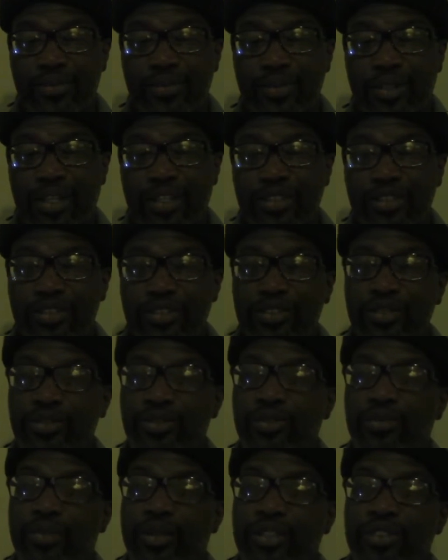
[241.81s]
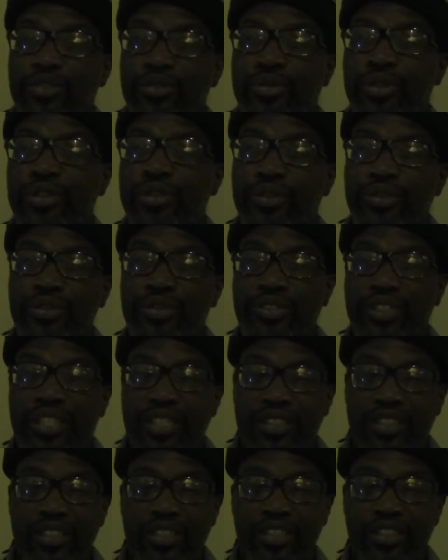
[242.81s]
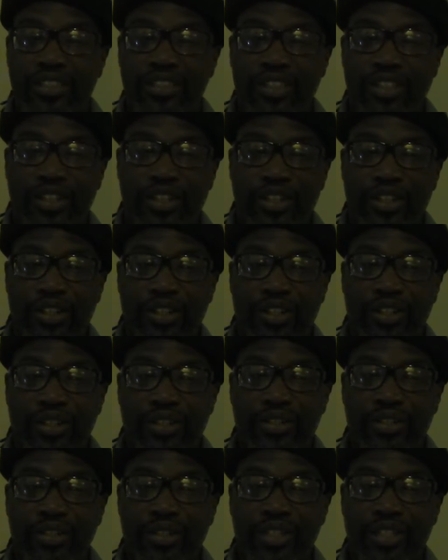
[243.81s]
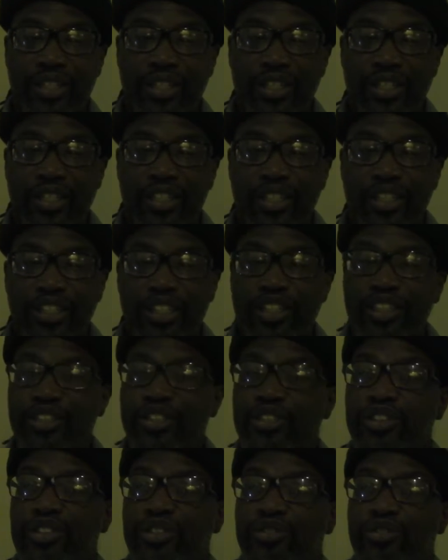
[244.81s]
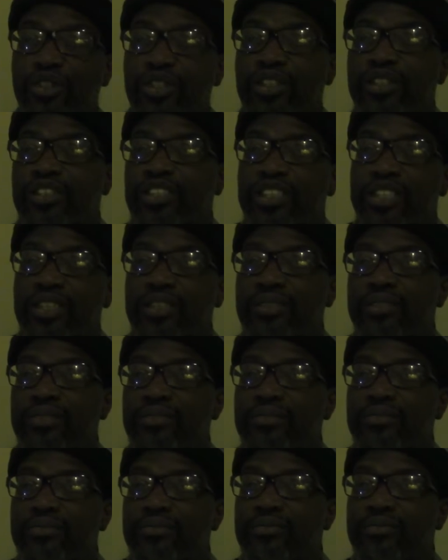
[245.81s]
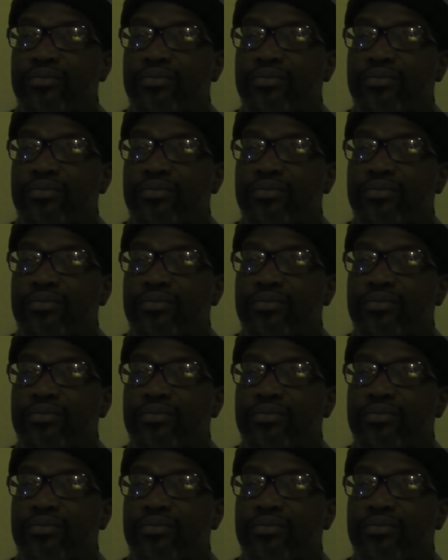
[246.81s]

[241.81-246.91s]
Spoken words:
I used to do my drills at this construction